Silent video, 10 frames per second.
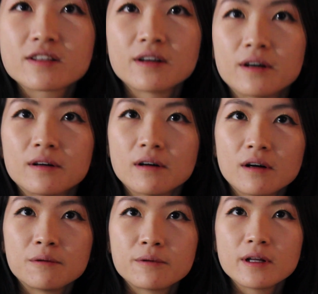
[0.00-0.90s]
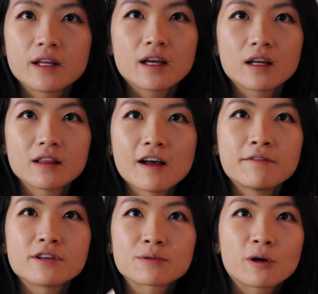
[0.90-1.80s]
so I really
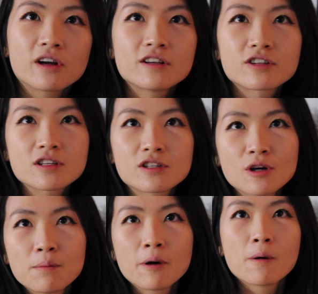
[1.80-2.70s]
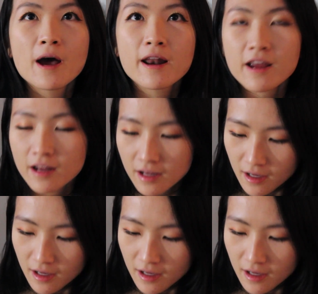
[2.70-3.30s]
love his work. It's just so poetic.